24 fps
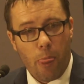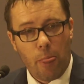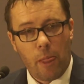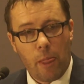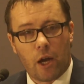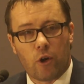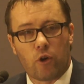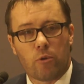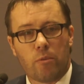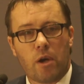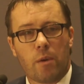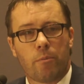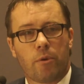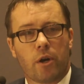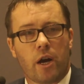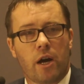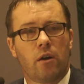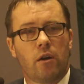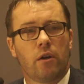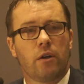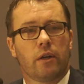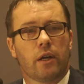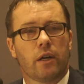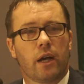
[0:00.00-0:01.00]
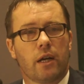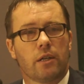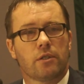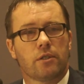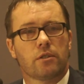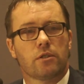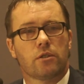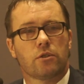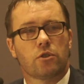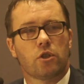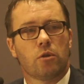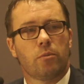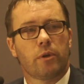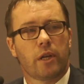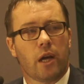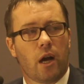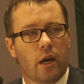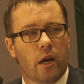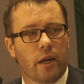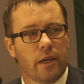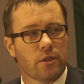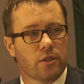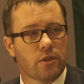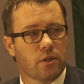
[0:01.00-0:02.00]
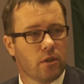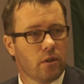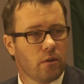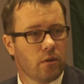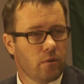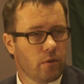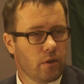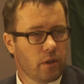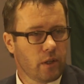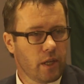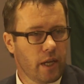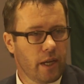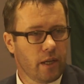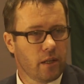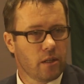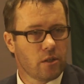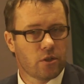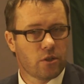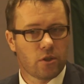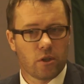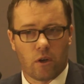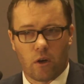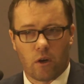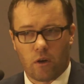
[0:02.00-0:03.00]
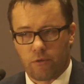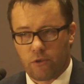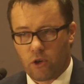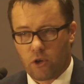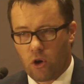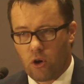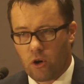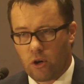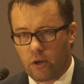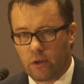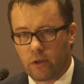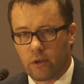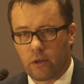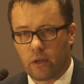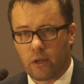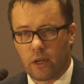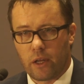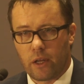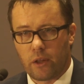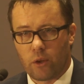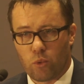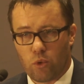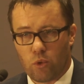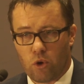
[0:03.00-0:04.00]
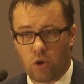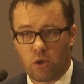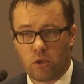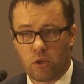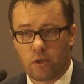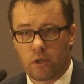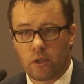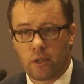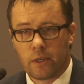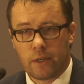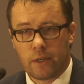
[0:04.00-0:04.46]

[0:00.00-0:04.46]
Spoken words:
and remember Ireland has some of the highest yields of corn in the world,